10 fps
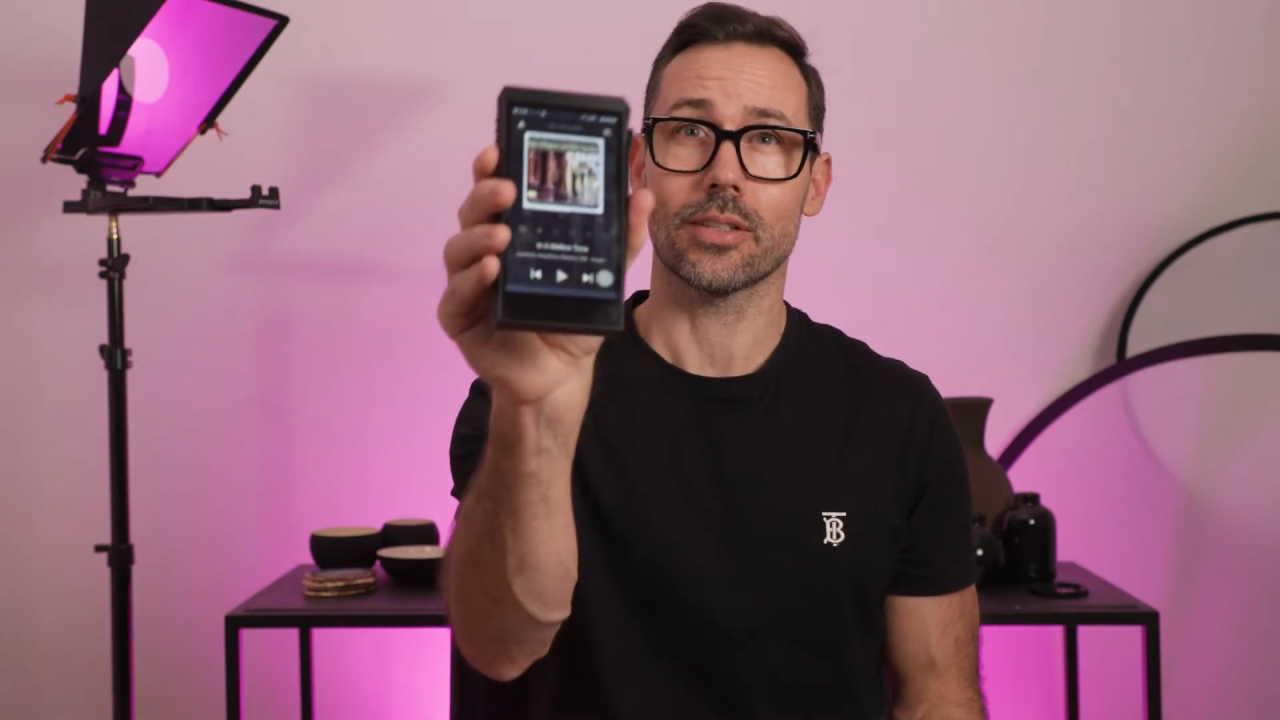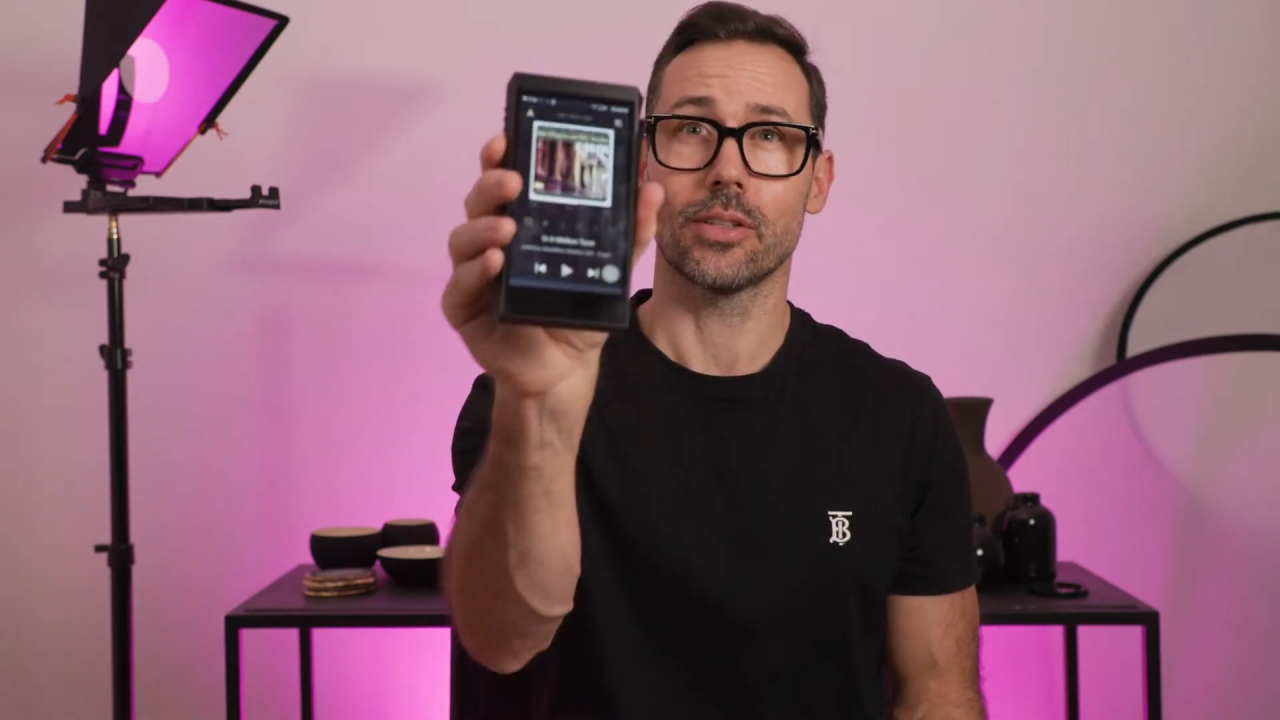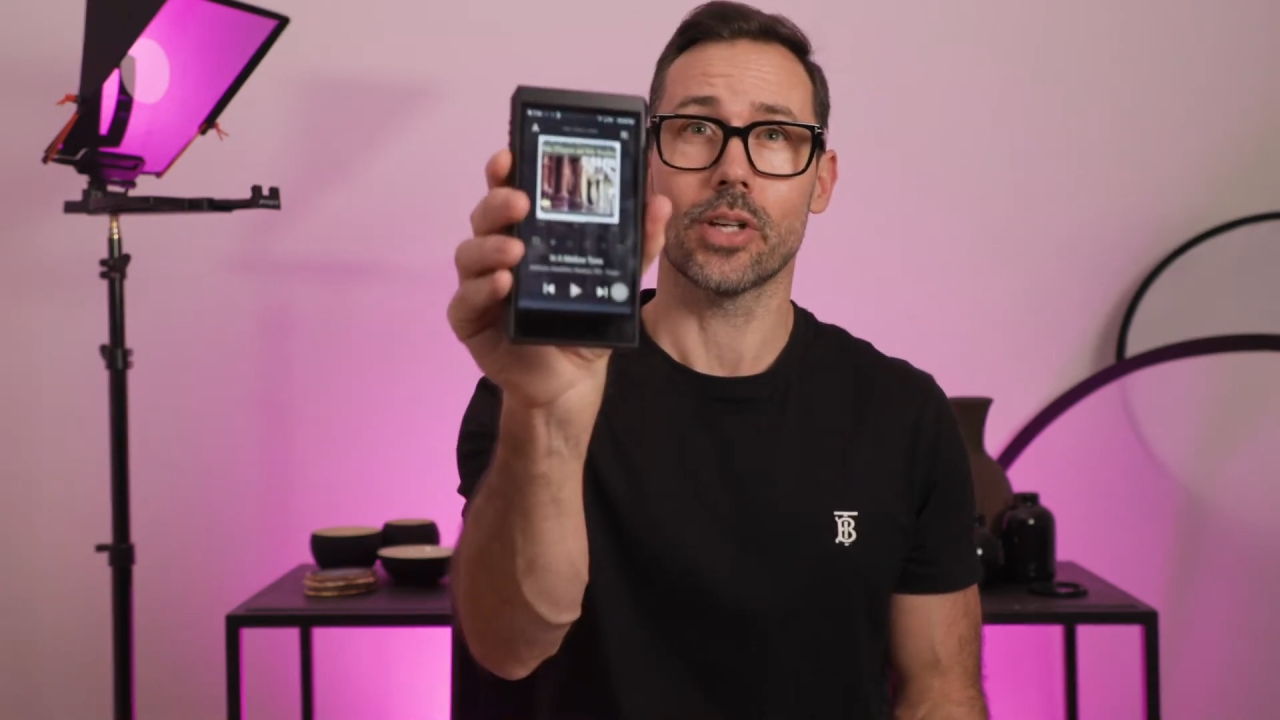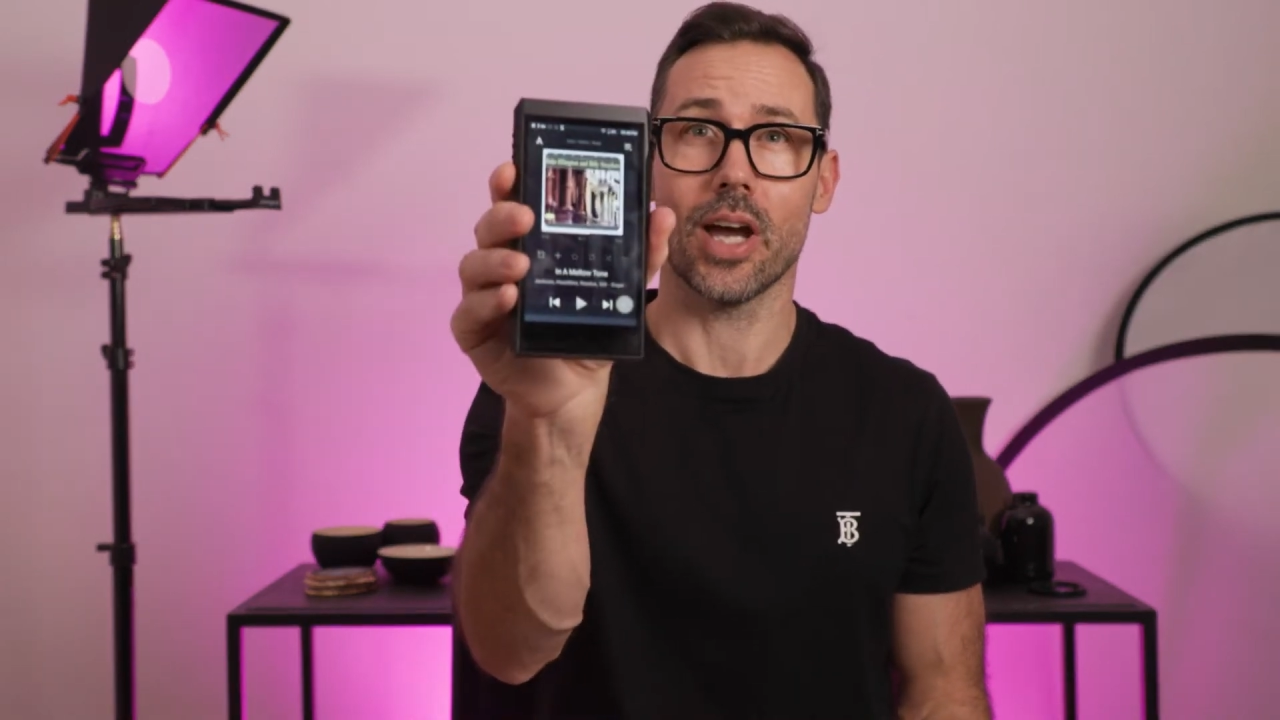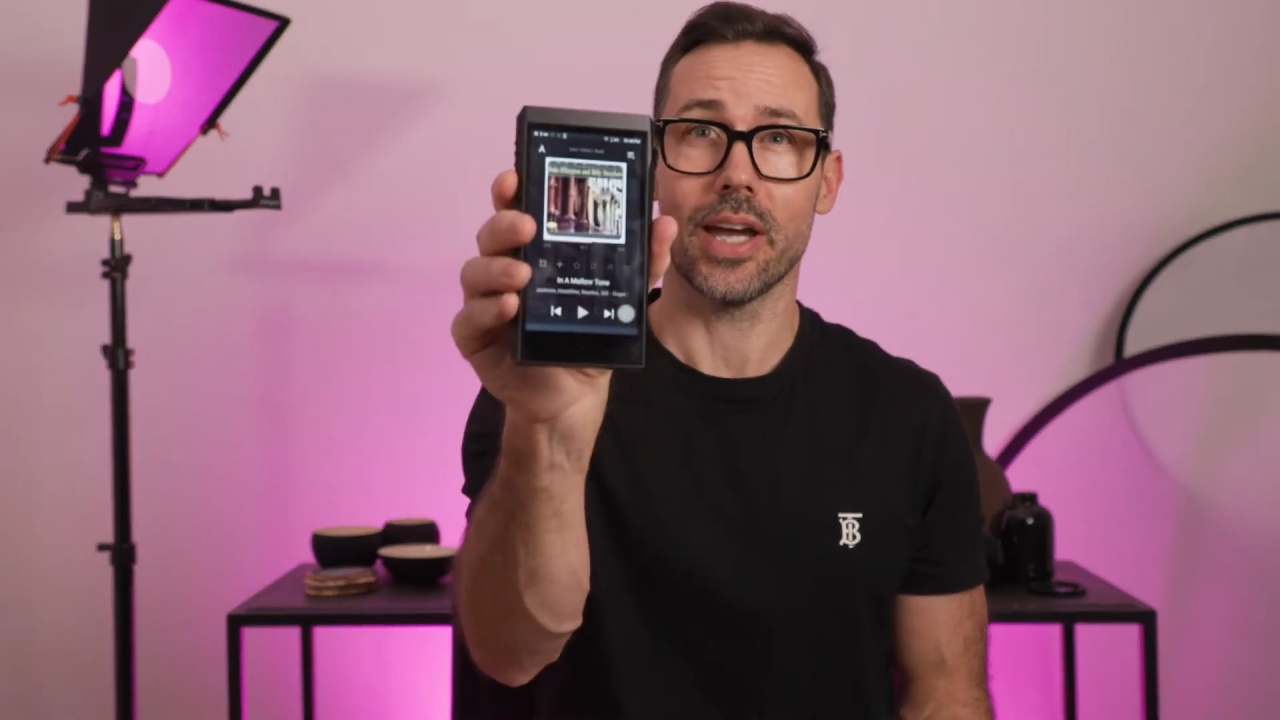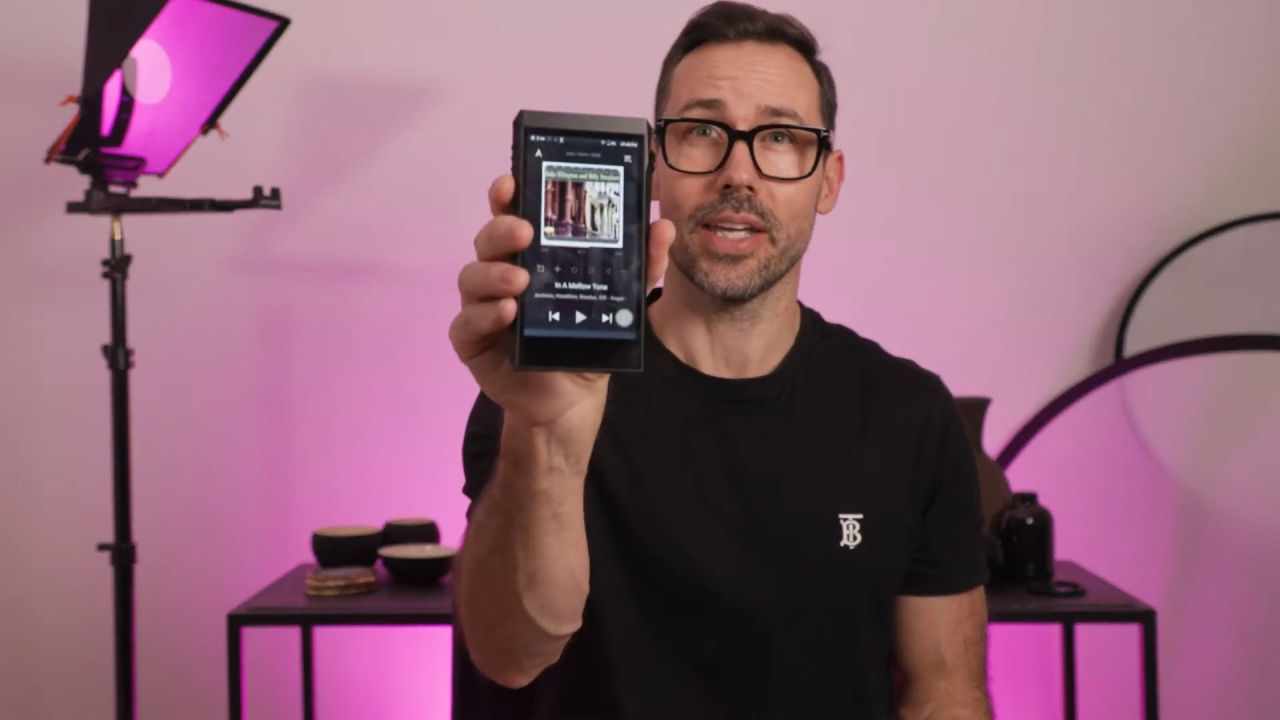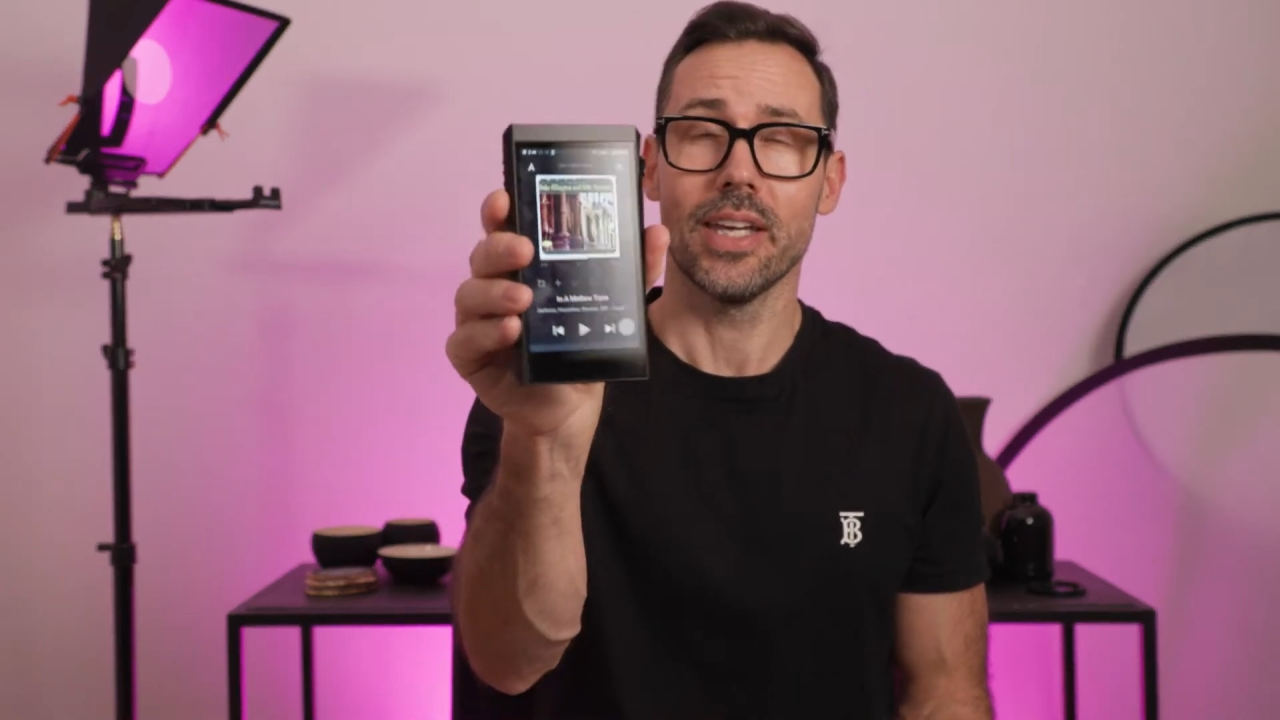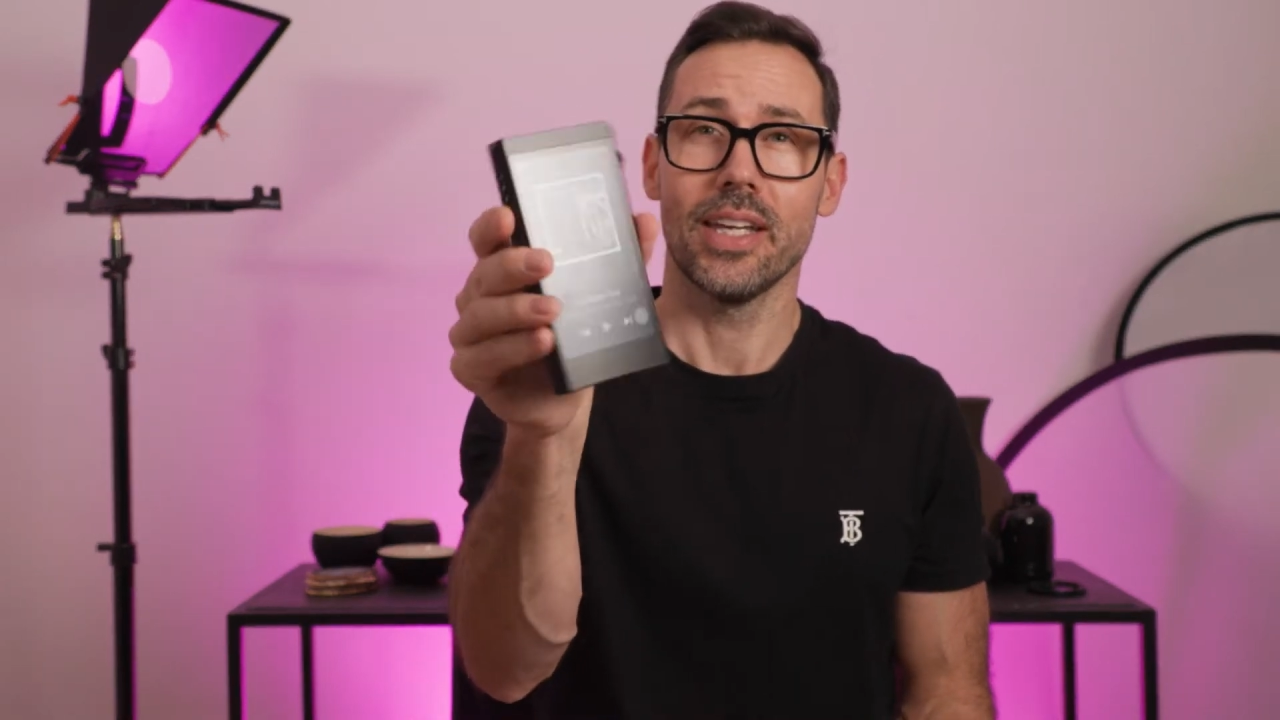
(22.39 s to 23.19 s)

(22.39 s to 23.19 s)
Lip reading: little guy